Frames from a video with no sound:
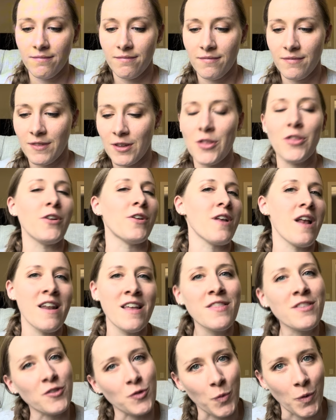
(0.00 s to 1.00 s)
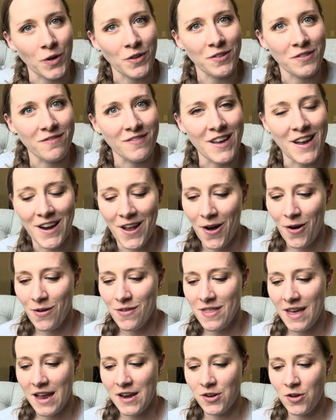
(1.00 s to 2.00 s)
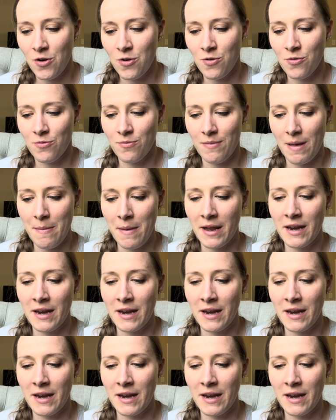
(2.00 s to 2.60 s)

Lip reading: they're not in this world, they might